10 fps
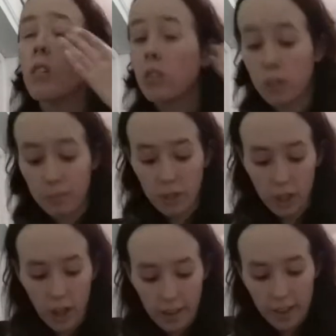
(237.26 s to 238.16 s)
or something
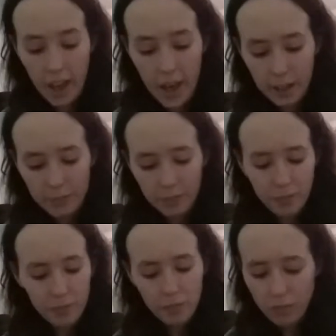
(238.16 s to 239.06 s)
like that.
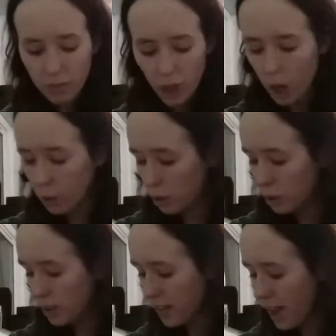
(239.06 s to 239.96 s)
I'll
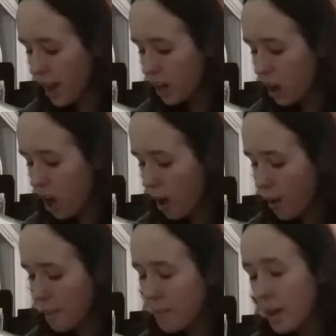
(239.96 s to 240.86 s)
use it
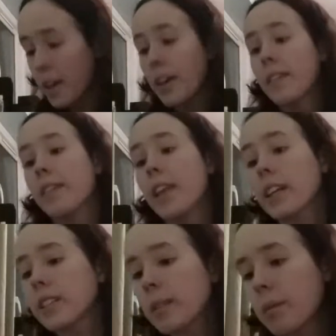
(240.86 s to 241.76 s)
then.
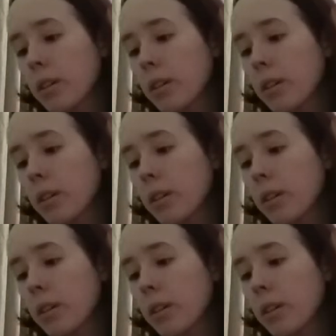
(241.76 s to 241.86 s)
Next thing